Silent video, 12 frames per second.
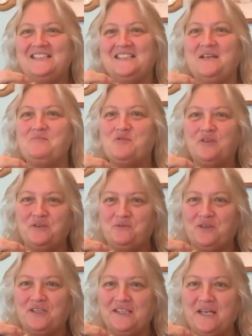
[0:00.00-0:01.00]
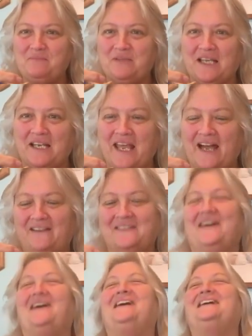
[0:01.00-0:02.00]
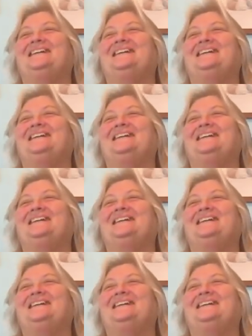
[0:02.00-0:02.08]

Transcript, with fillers: I said, I'm already working that plan out. No.